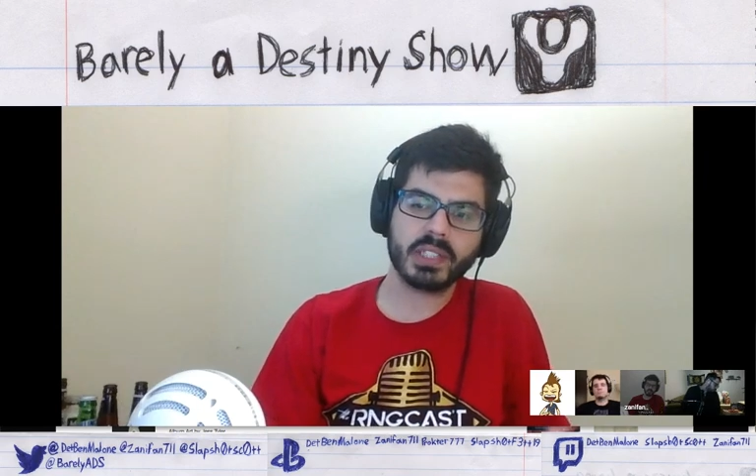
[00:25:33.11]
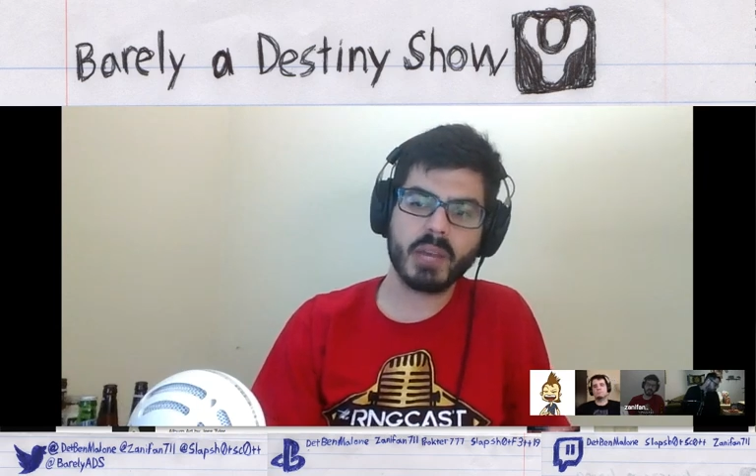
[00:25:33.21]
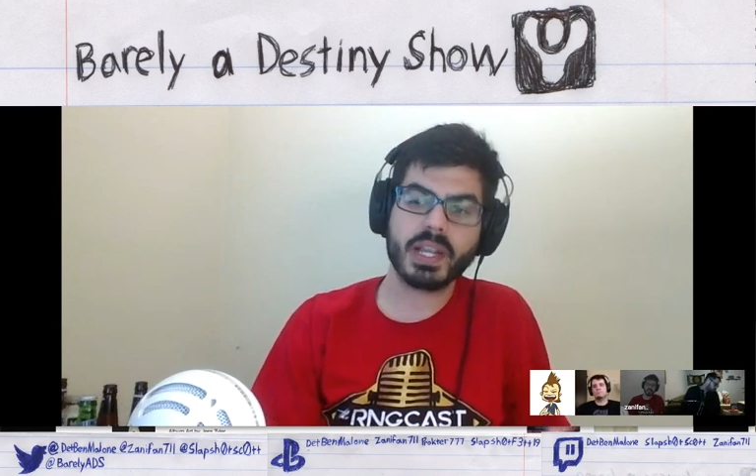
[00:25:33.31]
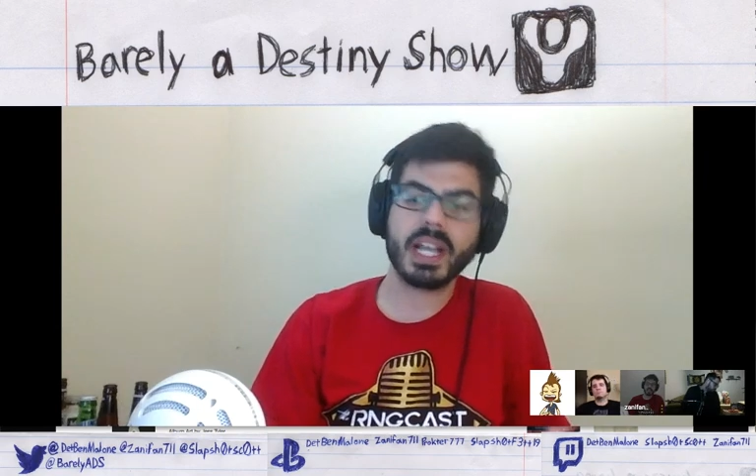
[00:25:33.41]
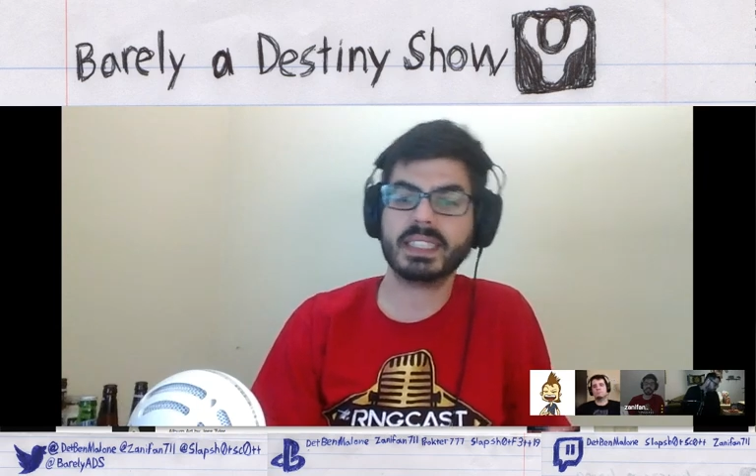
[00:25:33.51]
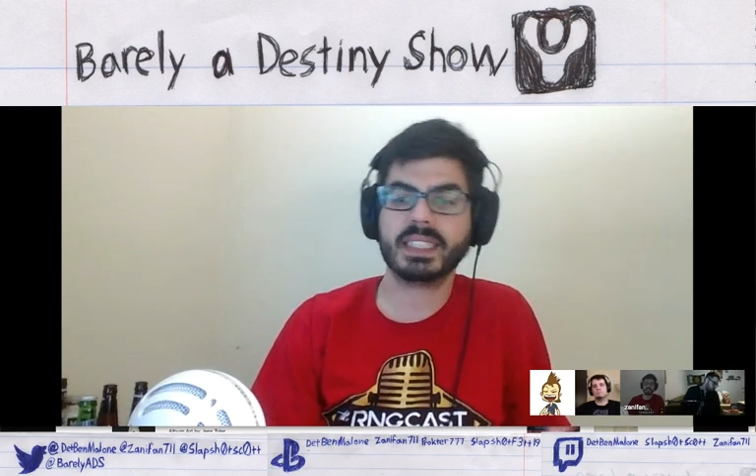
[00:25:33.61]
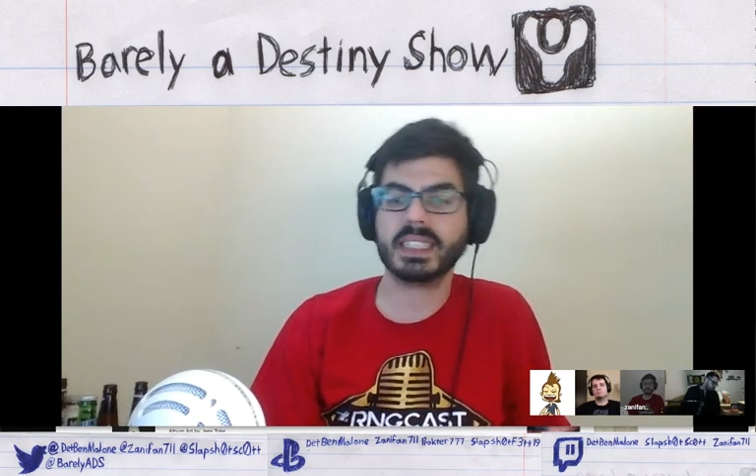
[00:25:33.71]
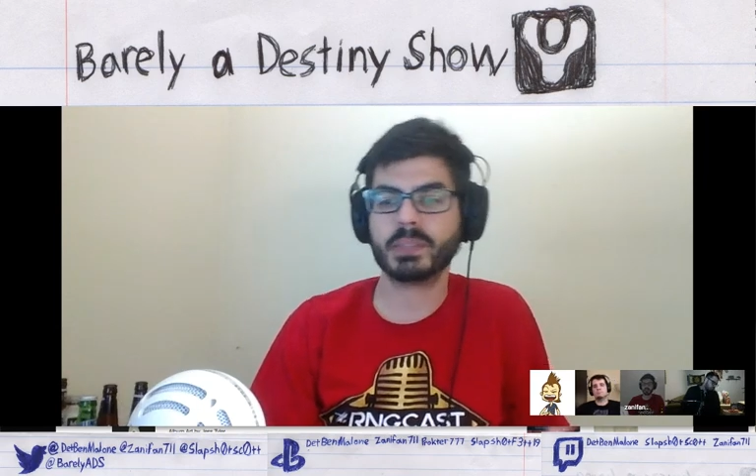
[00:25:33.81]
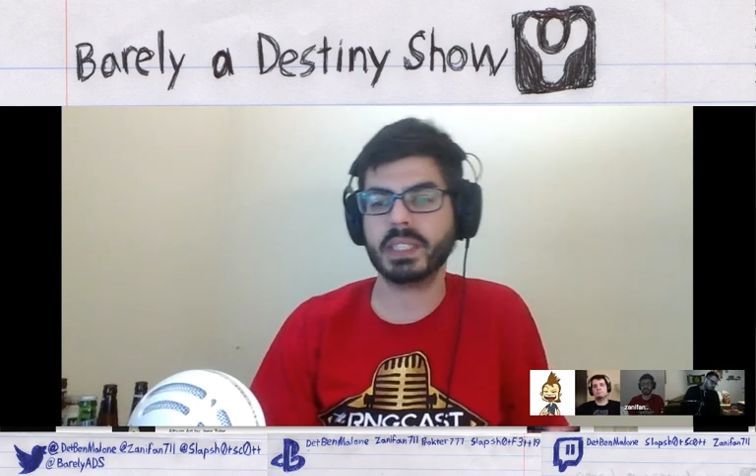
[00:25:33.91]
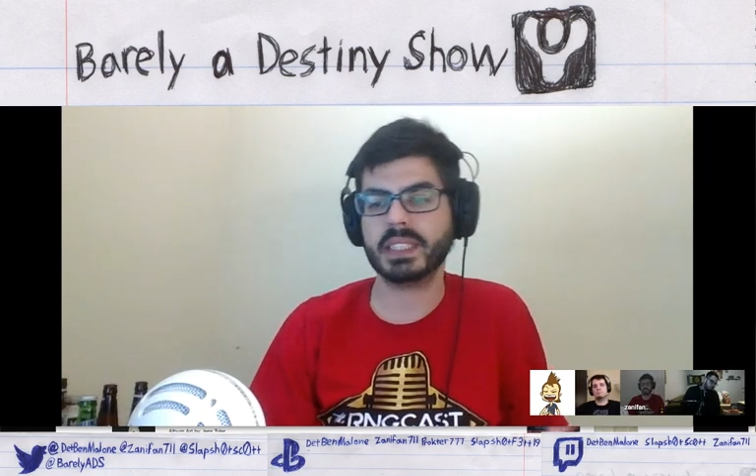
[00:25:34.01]
We got 6
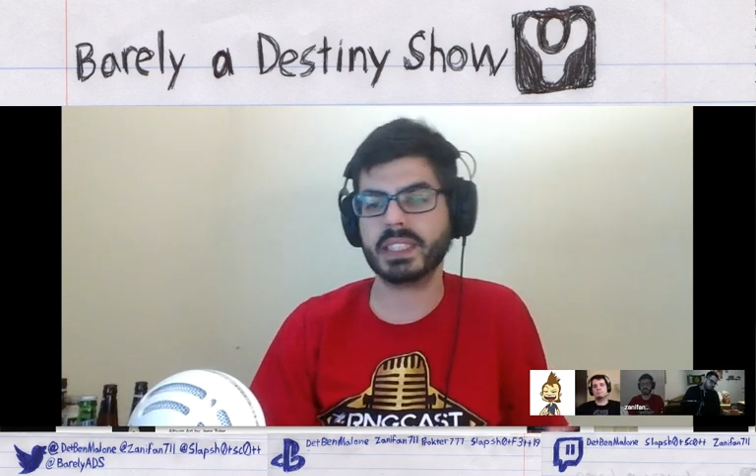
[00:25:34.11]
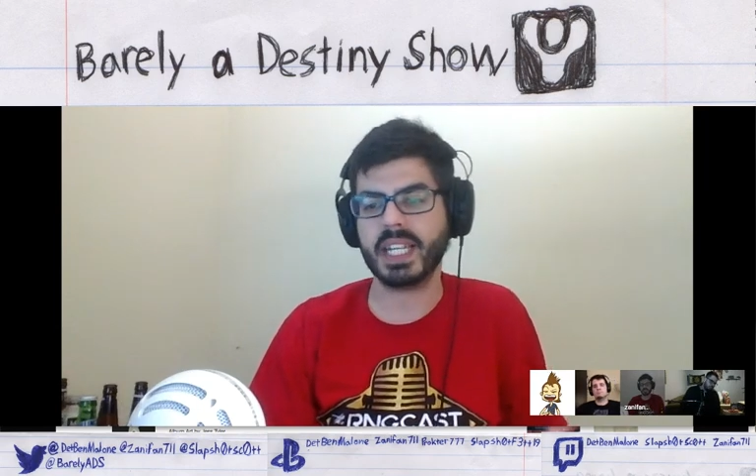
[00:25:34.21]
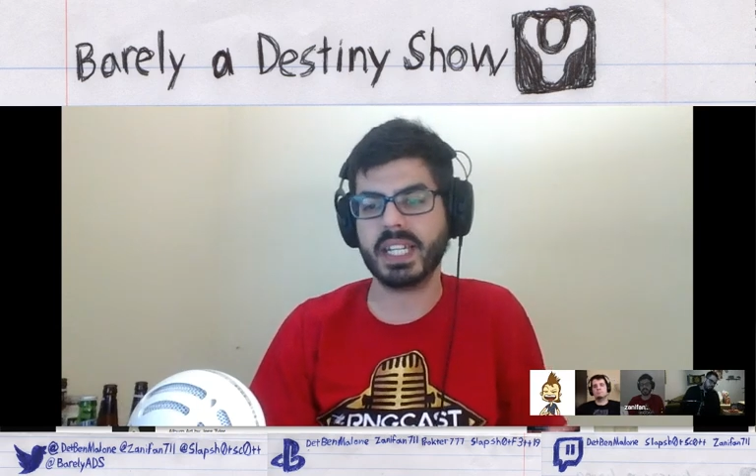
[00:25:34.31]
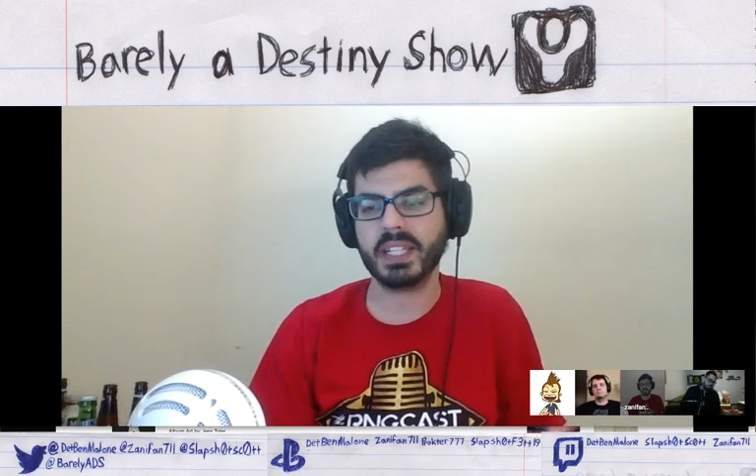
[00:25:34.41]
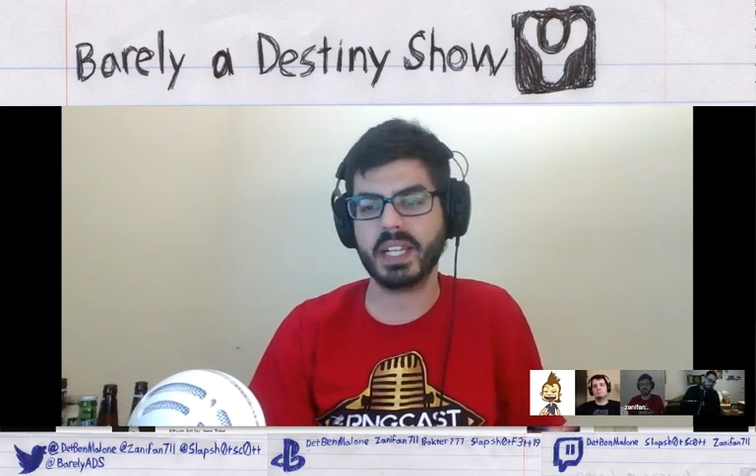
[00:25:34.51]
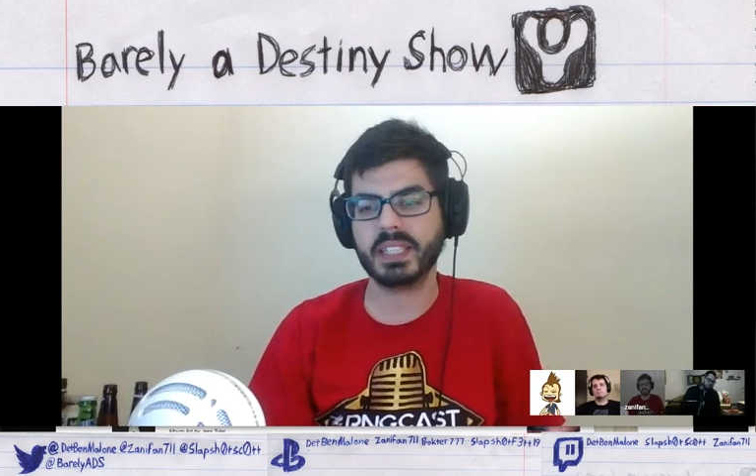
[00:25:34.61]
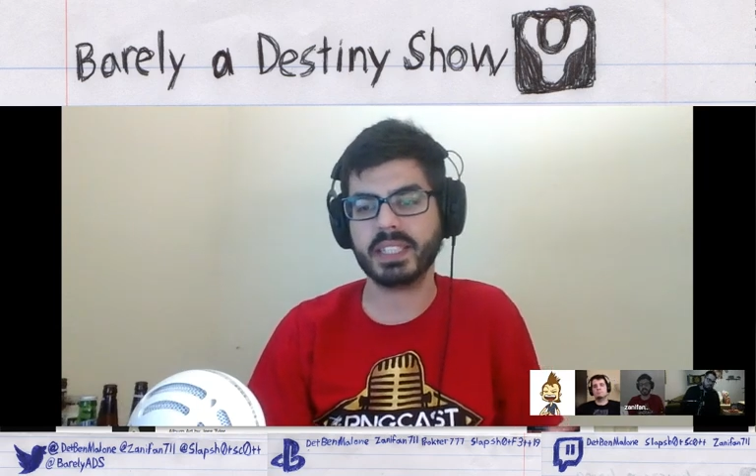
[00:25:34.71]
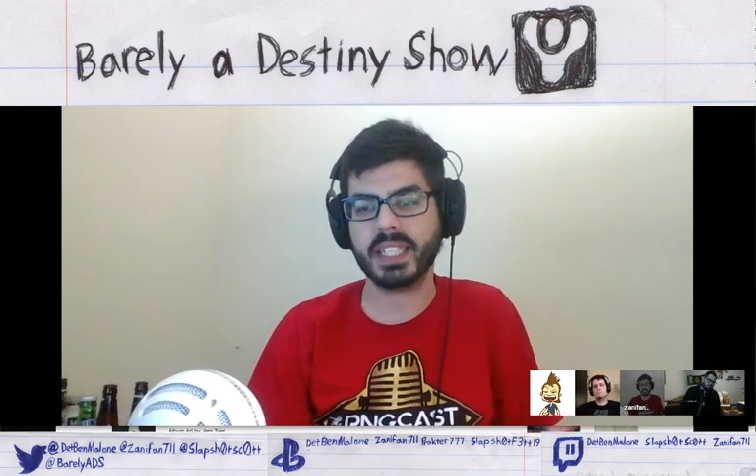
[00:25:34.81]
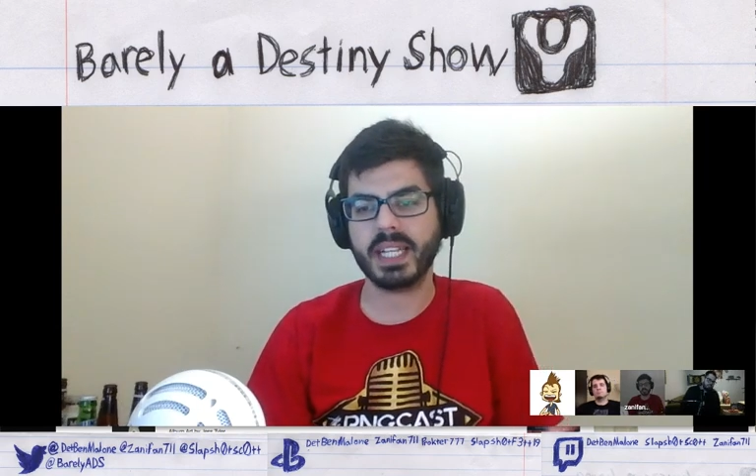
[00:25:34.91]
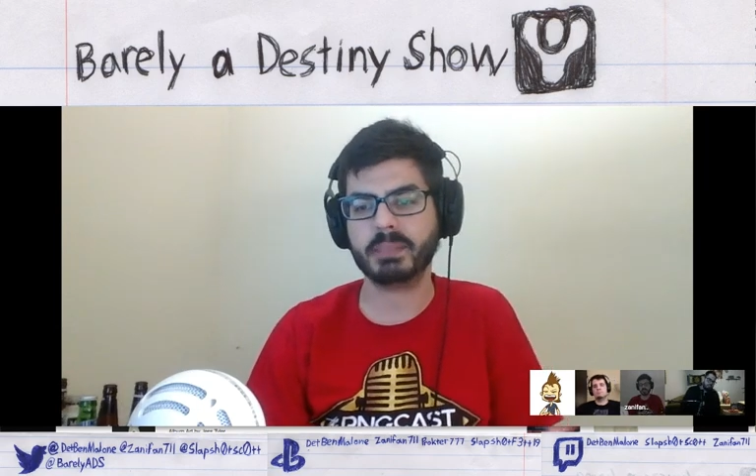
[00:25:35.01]
wins again and lost in
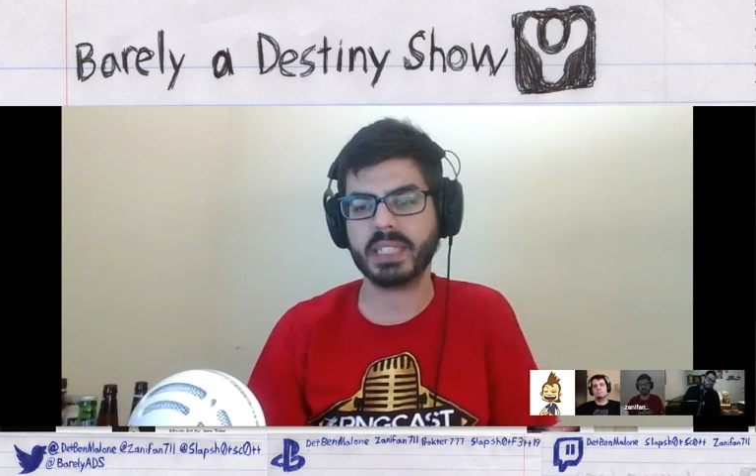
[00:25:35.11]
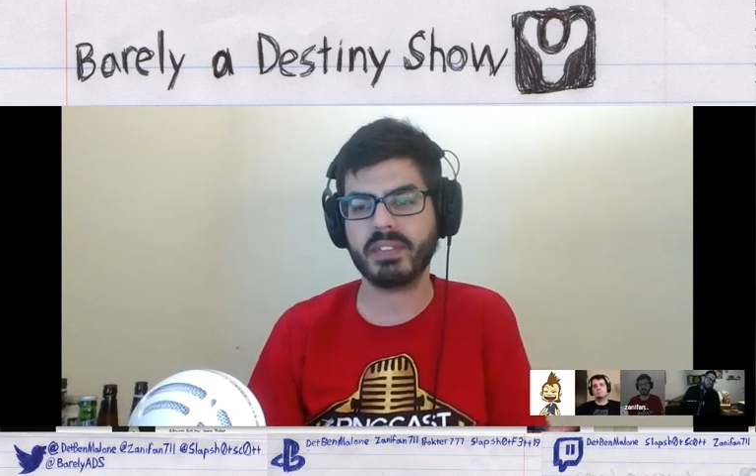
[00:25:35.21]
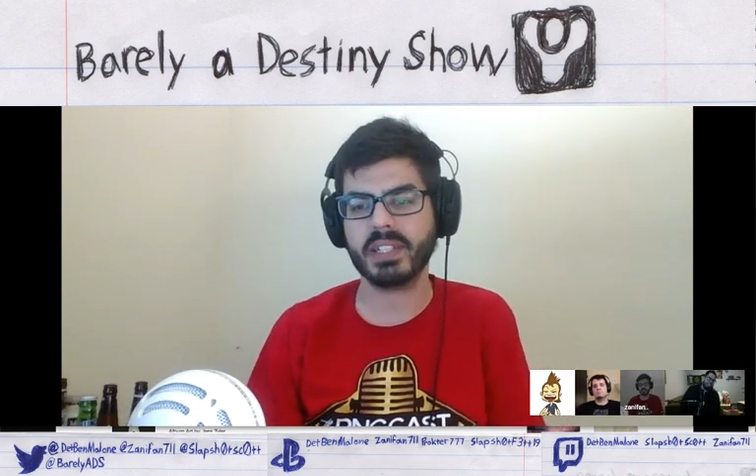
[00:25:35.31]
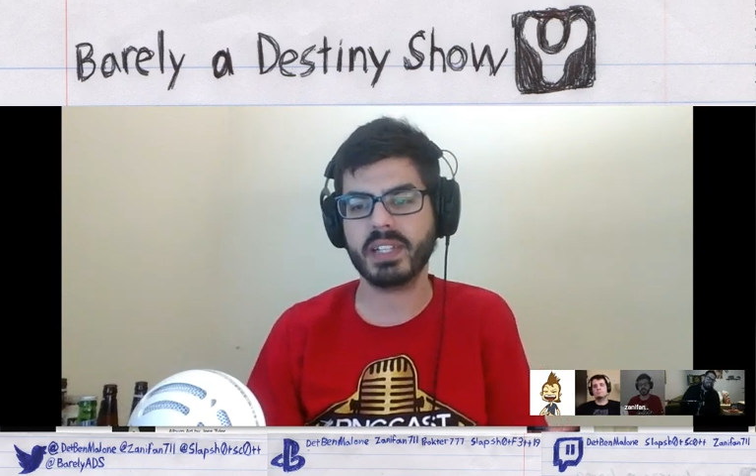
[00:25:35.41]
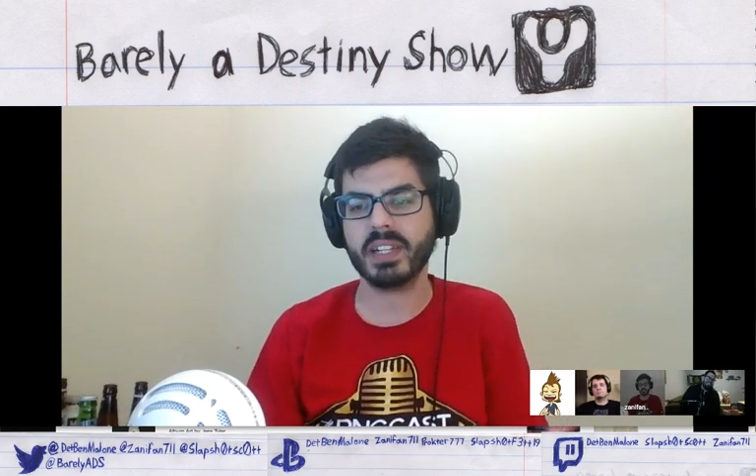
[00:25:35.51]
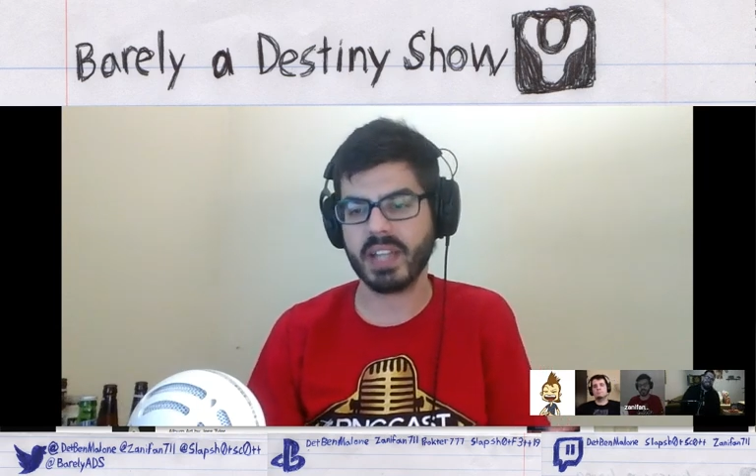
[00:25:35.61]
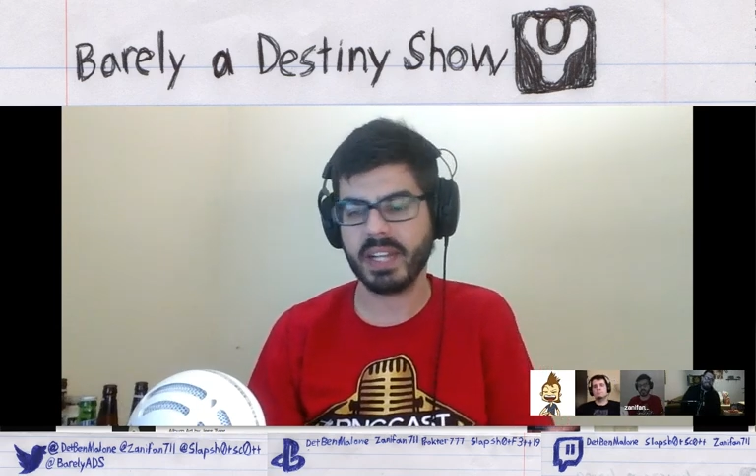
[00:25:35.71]
Game 7 again.